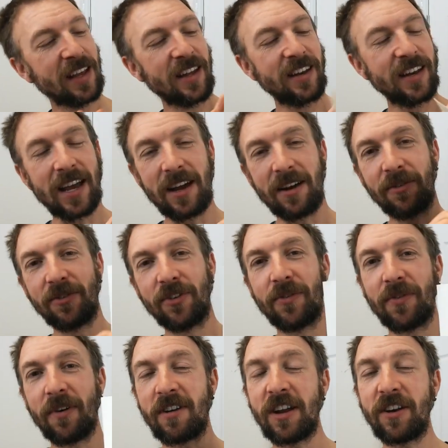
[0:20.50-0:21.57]
Now,
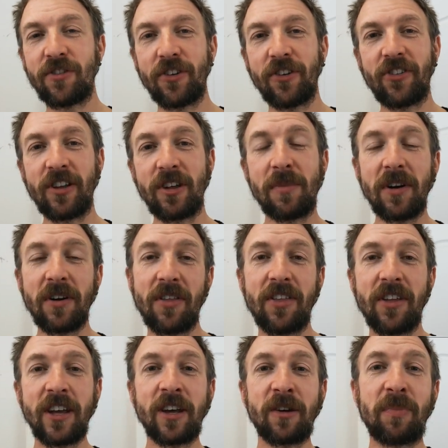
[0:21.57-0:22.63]
not very interesting you might
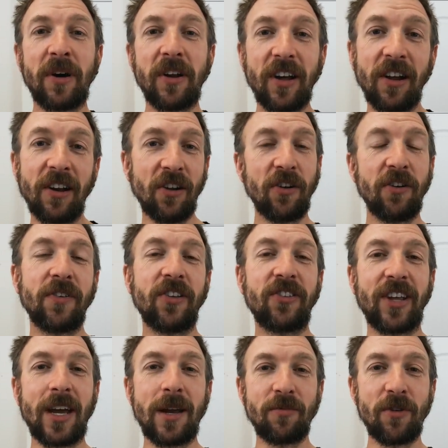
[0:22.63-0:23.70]
think, but a lot of
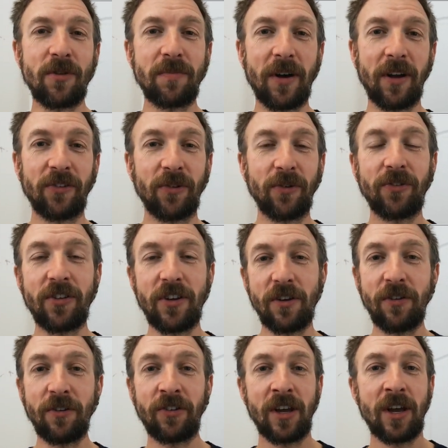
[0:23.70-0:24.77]
escape room puzzles
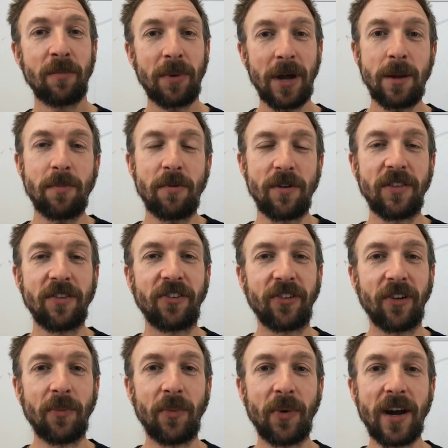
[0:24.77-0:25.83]
use paper in
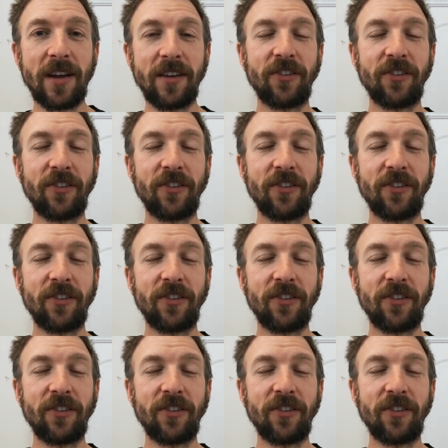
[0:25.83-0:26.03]
some way.